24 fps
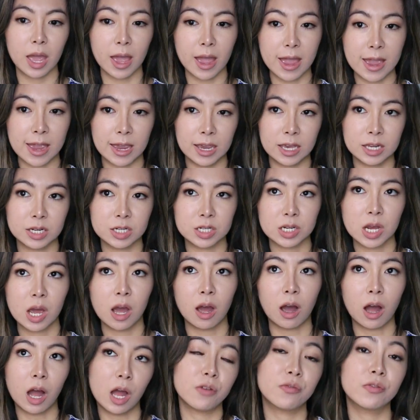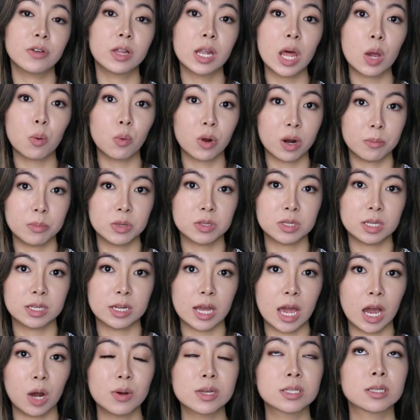and I feel like what I'm using
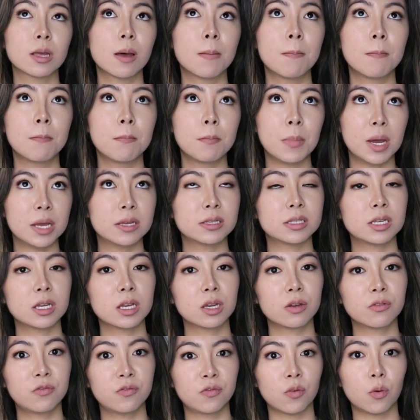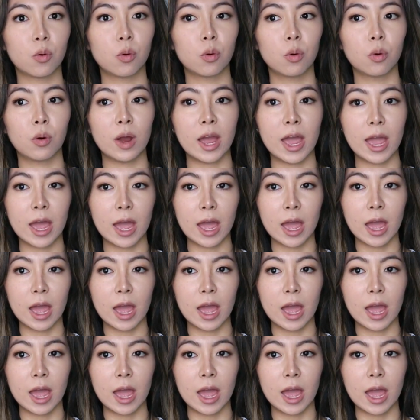now is amazing for